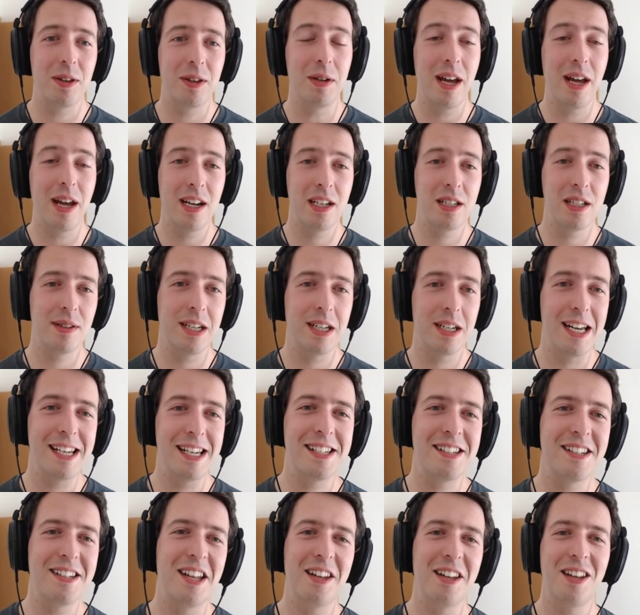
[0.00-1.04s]
the nice thing
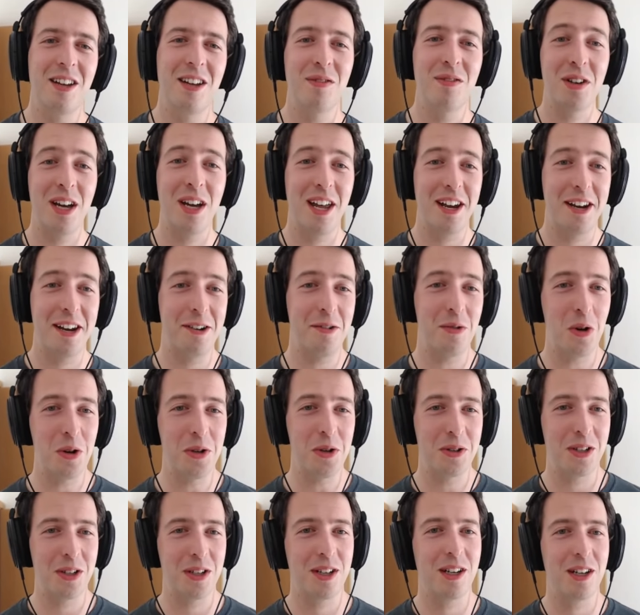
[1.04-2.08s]
is that if you get it
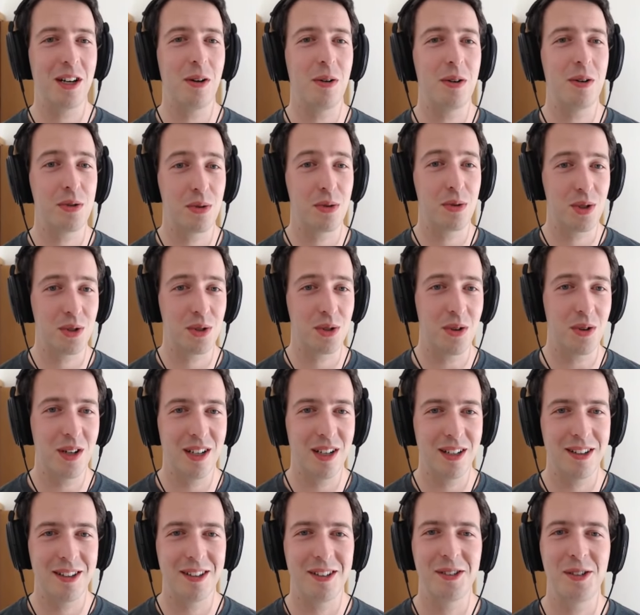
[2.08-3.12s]
wrong, you can always restore
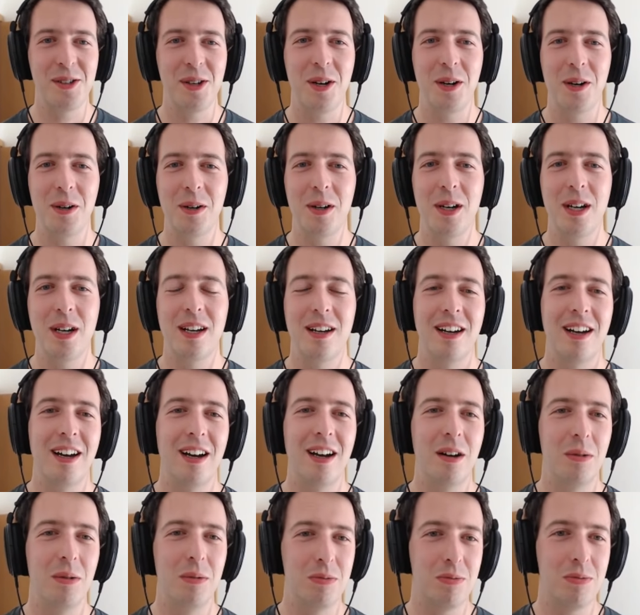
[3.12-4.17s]
it. So
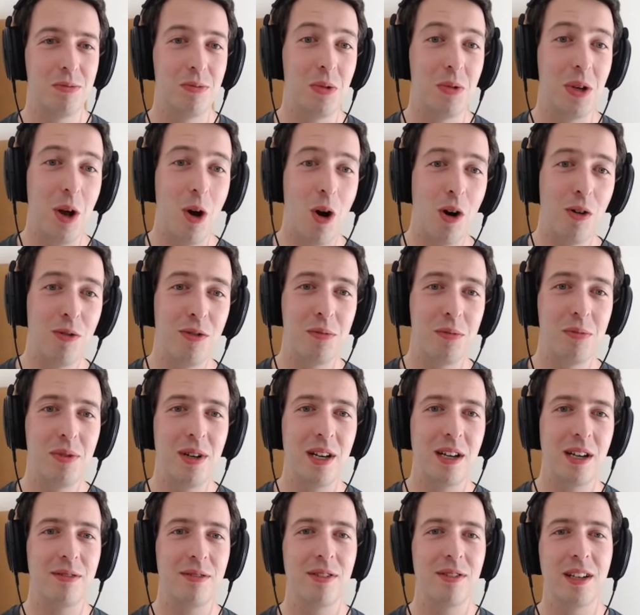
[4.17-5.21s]
um, we often
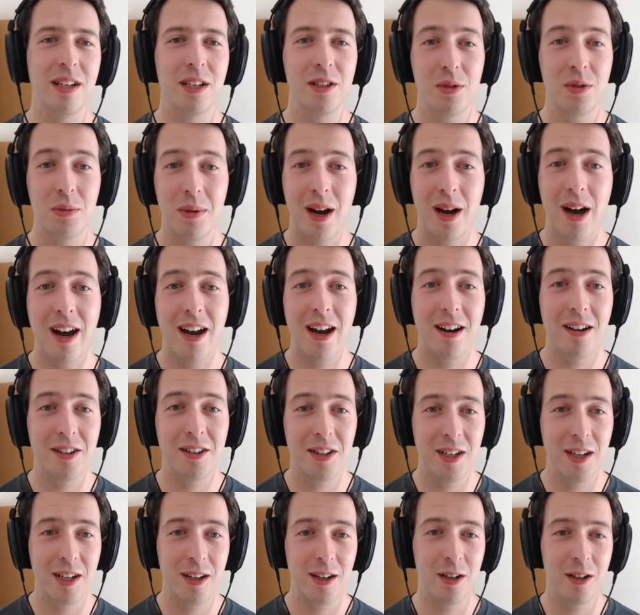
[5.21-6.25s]
bring things from a higher
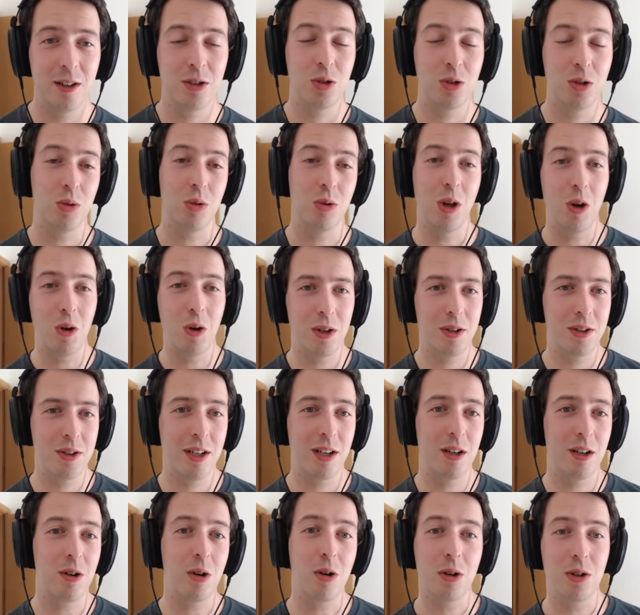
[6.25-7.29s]
tier to a lower
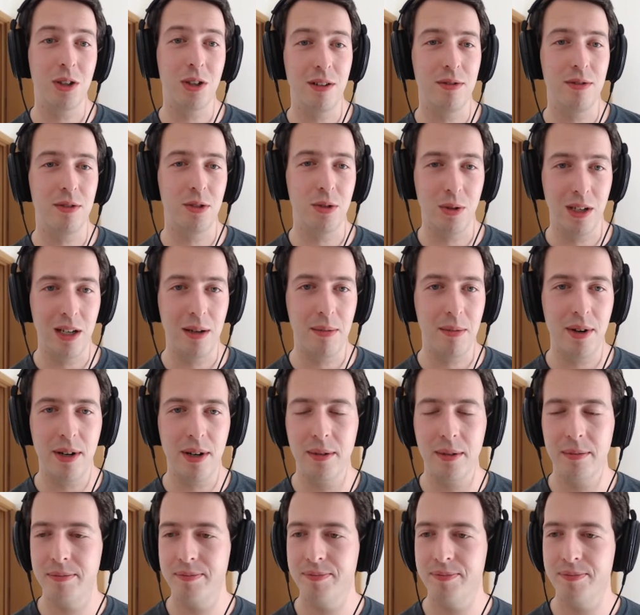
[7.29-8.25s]
tier or even to Libre.